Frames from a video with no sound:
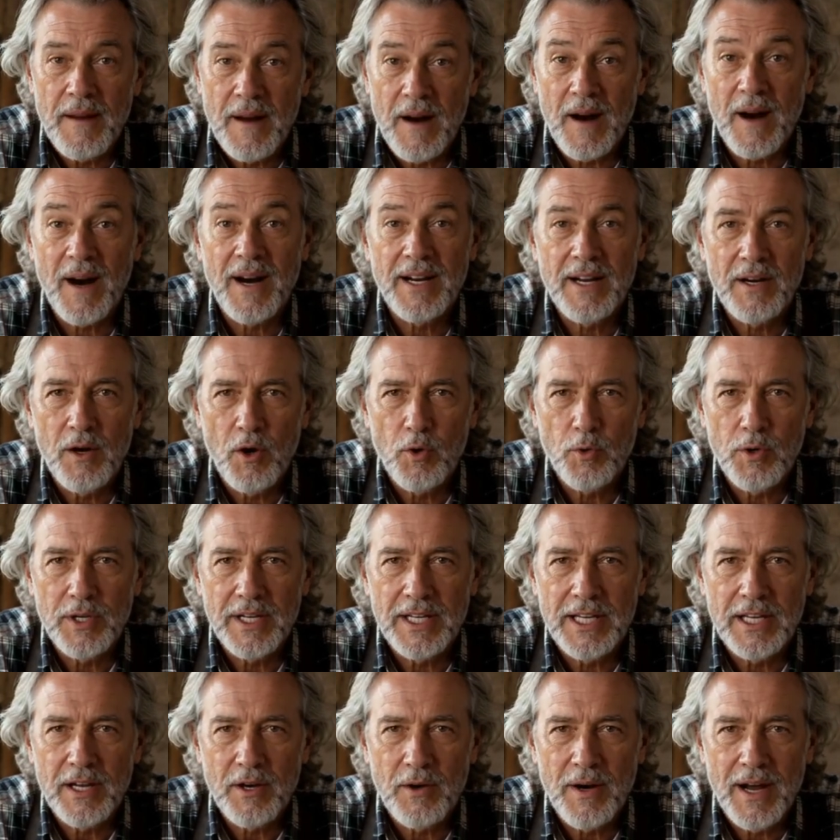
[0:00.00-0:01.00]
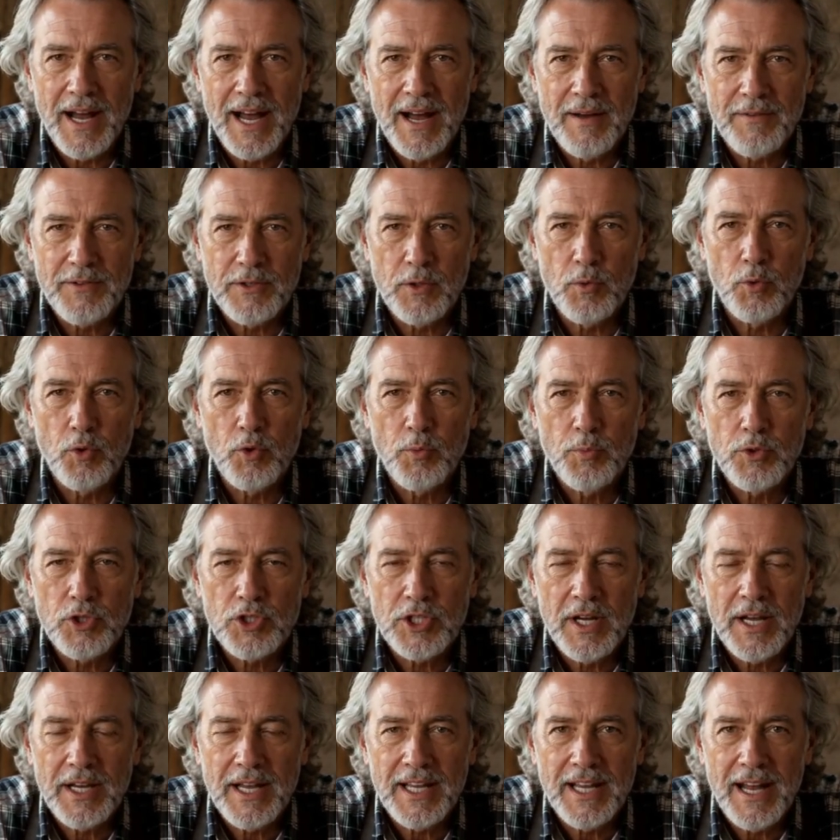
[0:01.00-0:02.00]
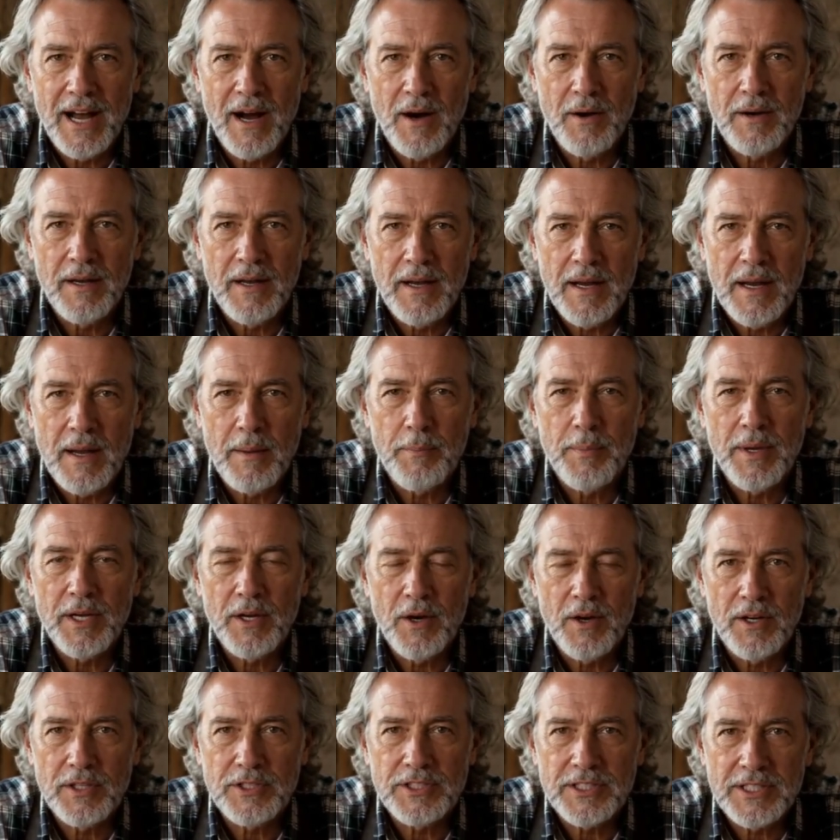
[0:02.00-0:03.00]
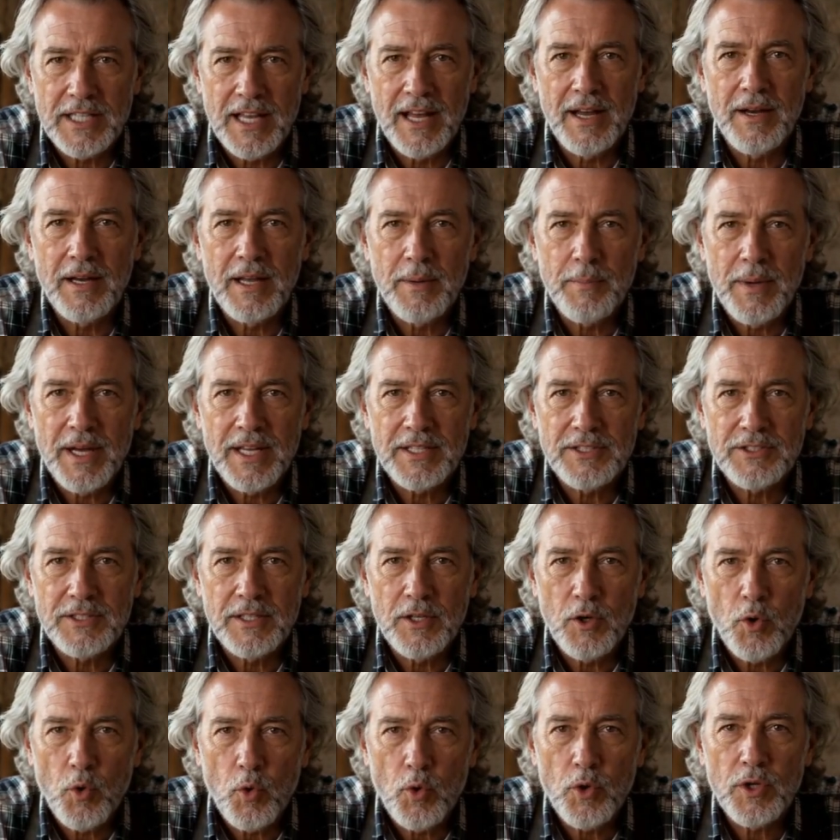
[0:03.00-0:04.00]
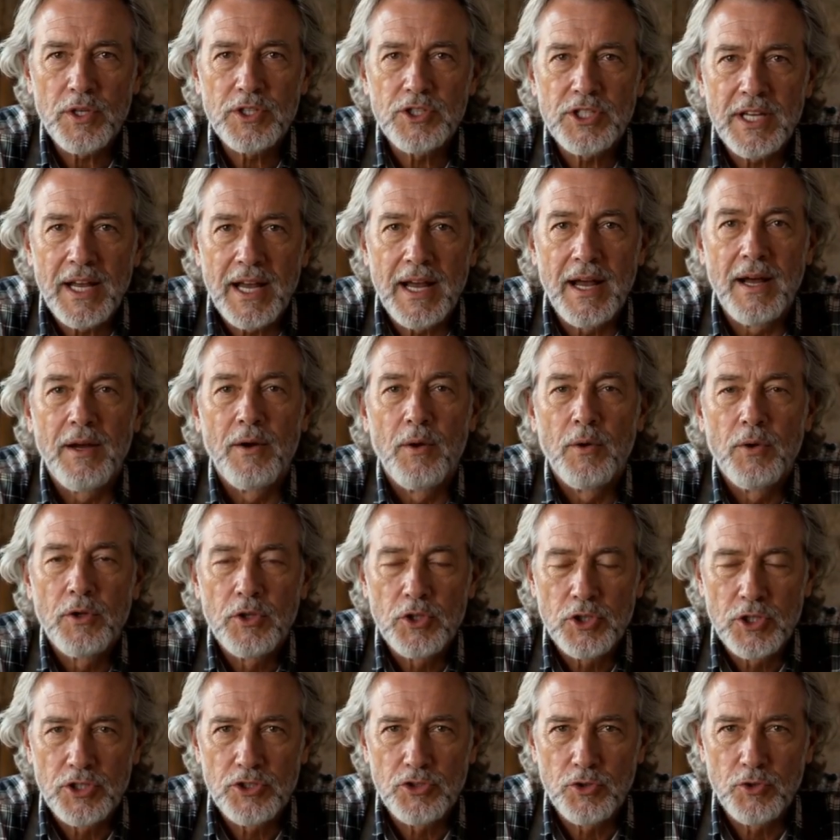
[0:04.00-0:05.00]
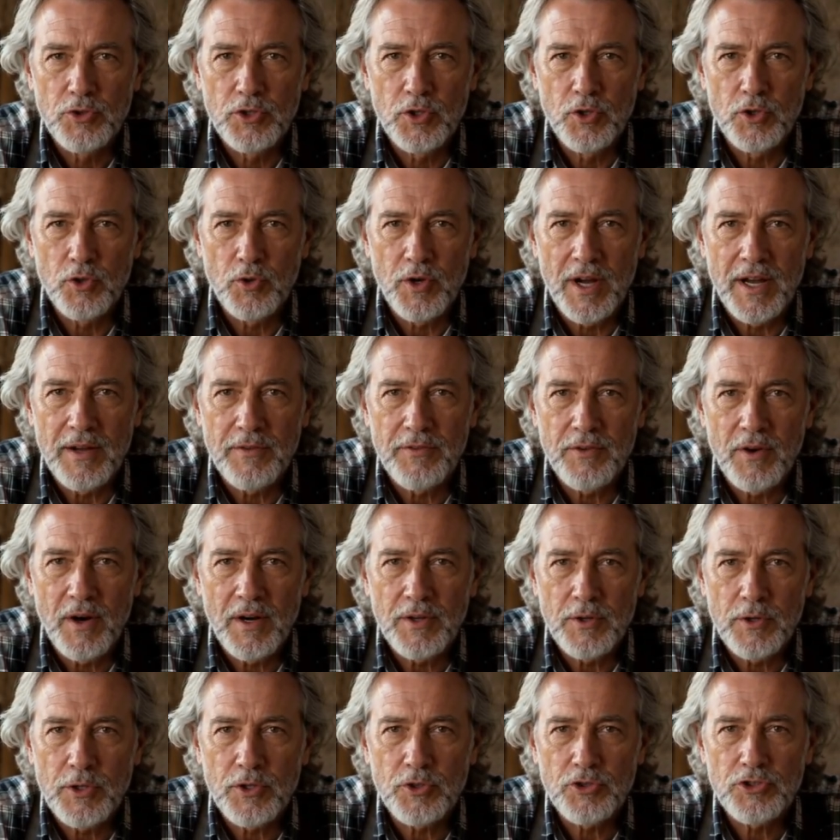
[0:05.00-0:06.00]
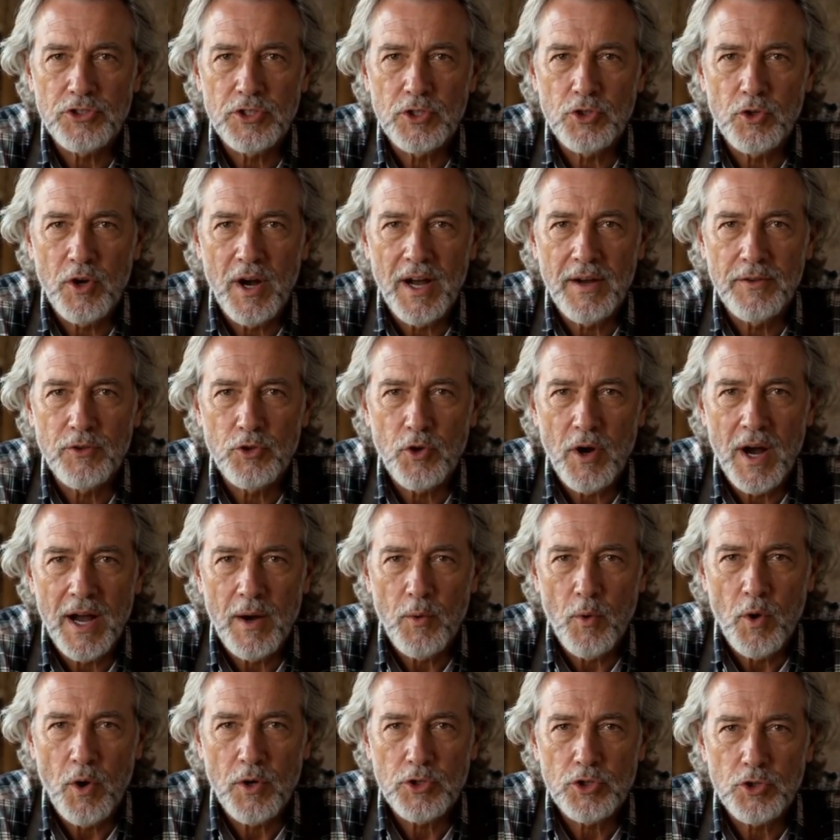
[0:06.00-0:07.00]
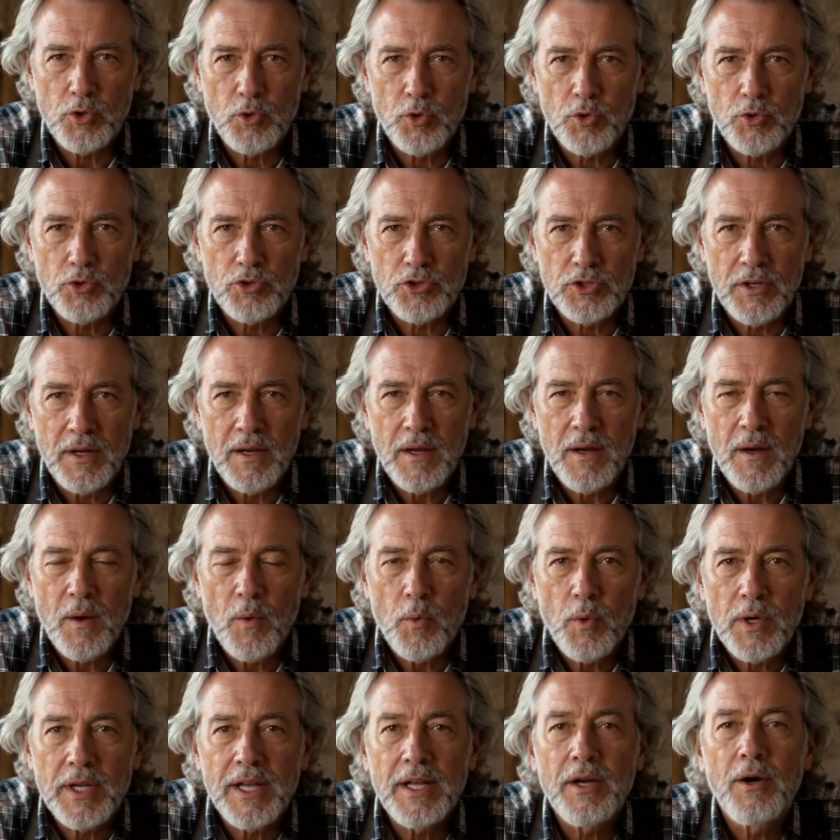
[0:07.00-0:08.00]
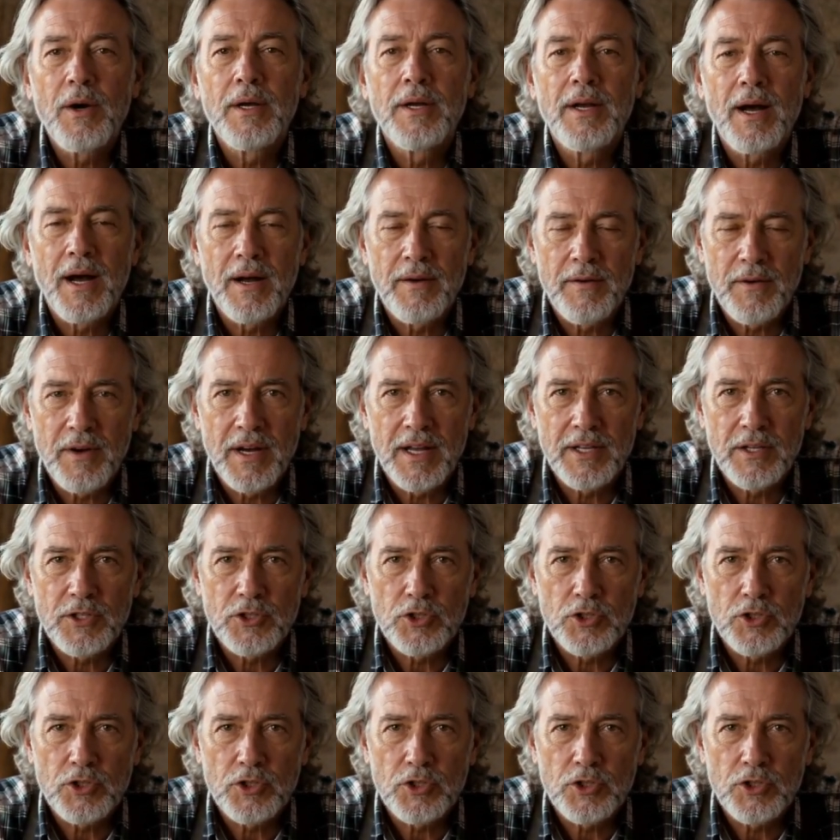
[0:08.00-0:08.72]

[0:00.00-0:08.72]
I can already hear half the room checking out because Stanley makes the orange-handled chisel your grandfather used to drive drywall screws when he could not find a